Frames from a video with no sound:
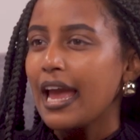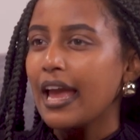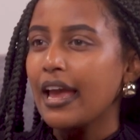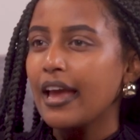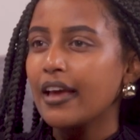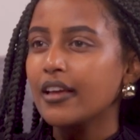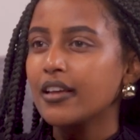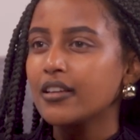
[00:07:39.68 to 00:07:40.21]

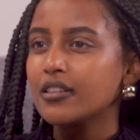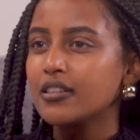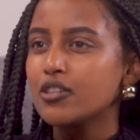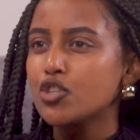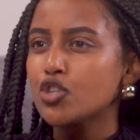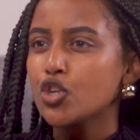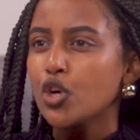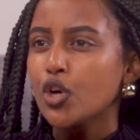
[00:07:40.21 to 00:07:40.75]

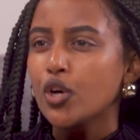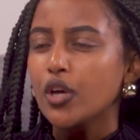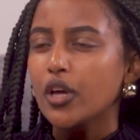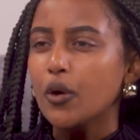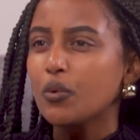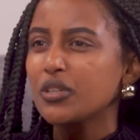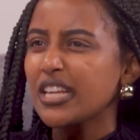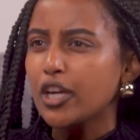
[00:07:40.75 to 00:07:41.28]
And
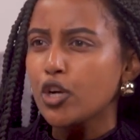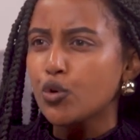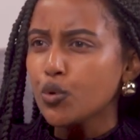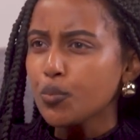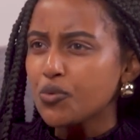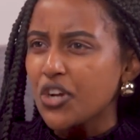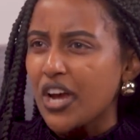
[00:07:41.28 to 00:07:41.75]
it was like a group